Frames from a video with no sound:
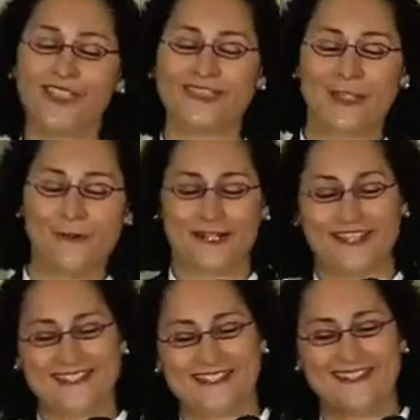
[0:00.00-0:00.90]
So when
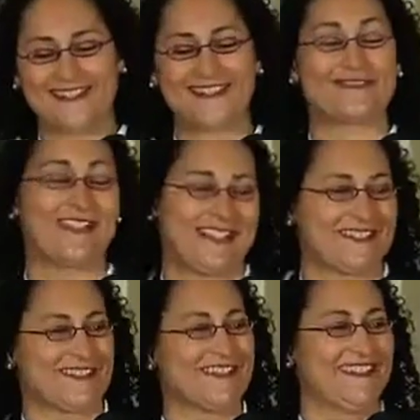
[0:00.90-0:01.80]
I started
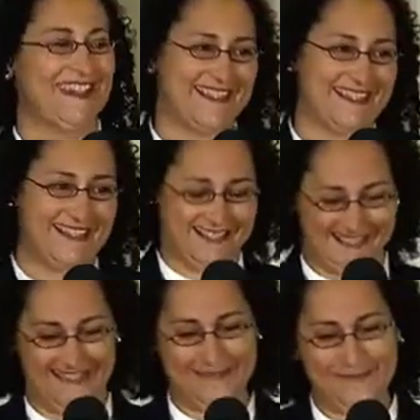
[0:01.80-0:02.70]
researching the
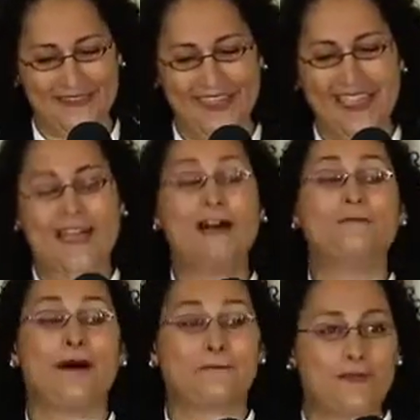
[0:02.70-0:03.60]
SEC,
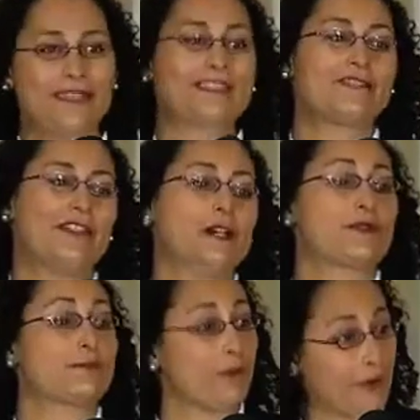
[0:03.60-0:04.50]
my biggest fear
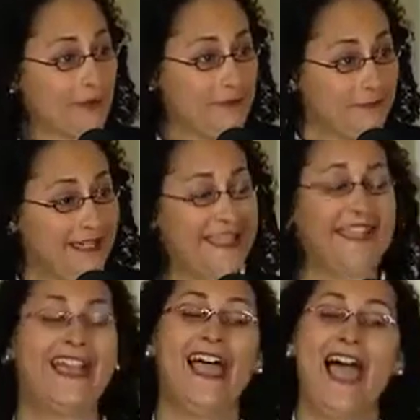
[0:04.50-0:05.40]
was boredom.
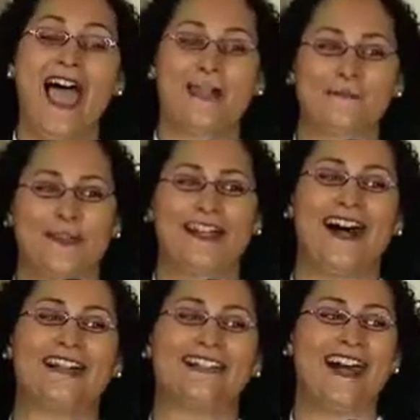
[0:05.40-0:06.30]
And when
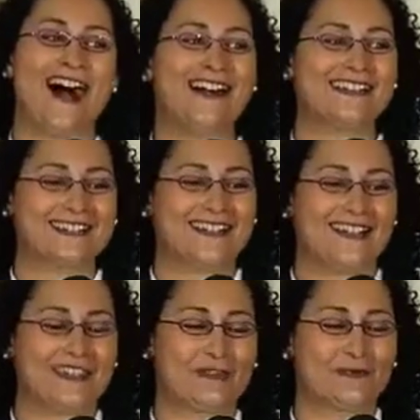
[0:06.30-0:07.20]
I got
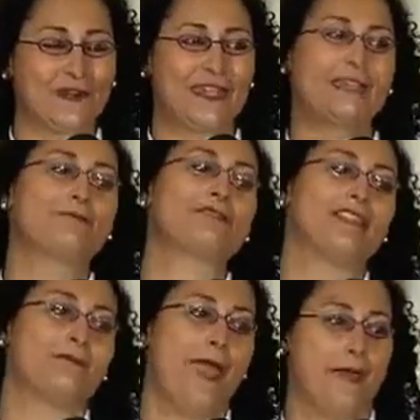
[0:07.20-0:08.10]
the reams
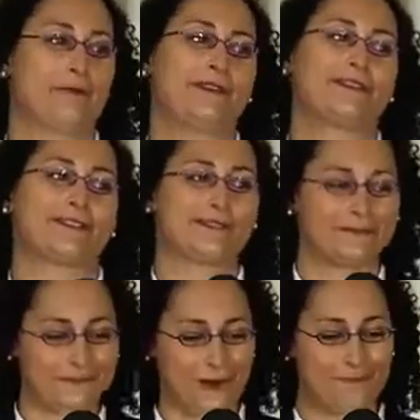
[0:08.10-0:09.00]
of papers
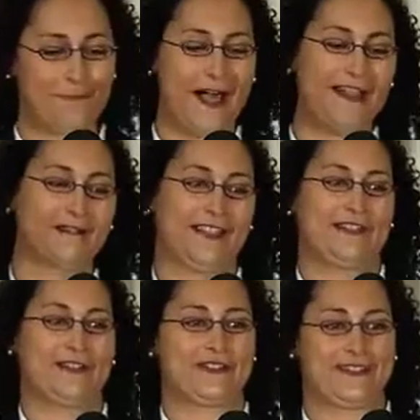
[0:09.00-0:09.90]
from my
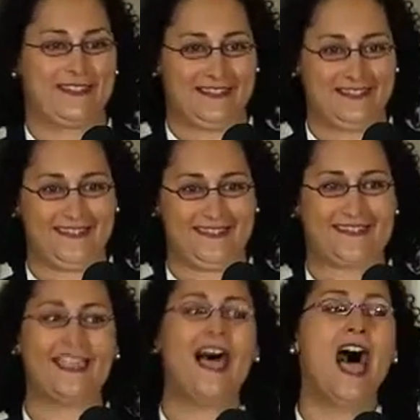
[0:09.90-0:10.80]
research assistants,